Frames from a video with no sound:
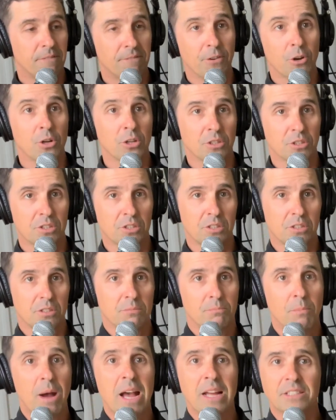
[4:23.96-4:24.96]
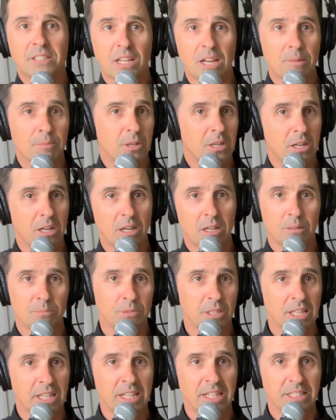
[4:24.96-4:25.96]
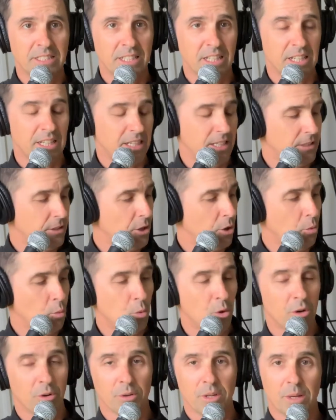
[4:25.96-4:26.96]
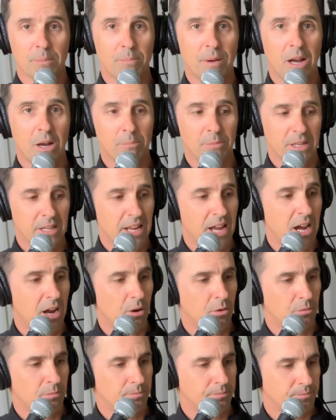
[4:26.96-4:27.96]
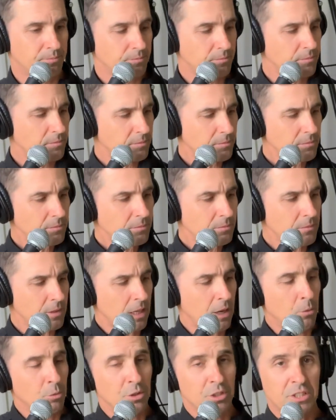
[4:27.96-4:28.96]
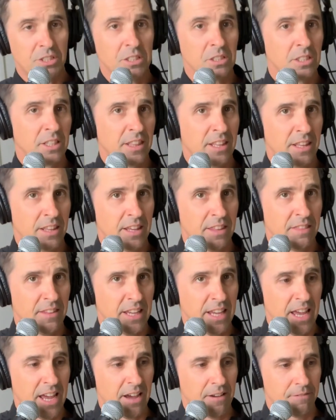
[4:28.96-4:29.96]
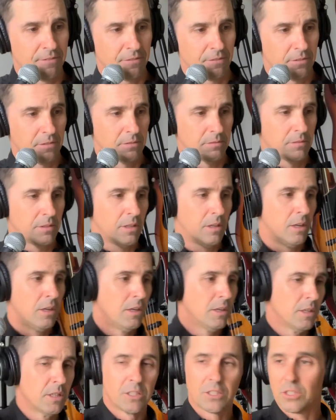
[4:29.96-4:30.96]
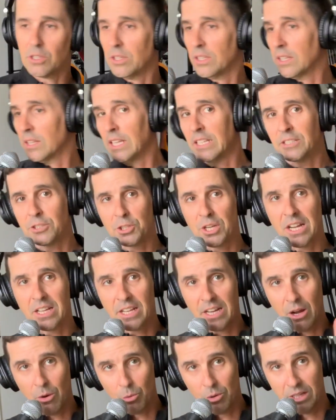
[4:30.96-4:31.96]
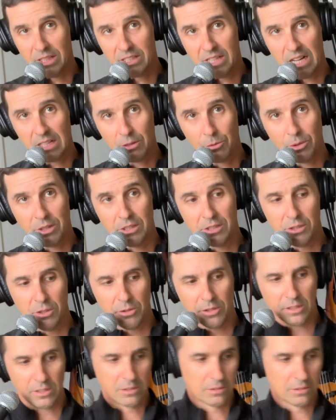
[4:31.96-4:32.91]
verse. My time comes any day, don't worry about me now. And we're still in the F. So let's check it out, exactly what he's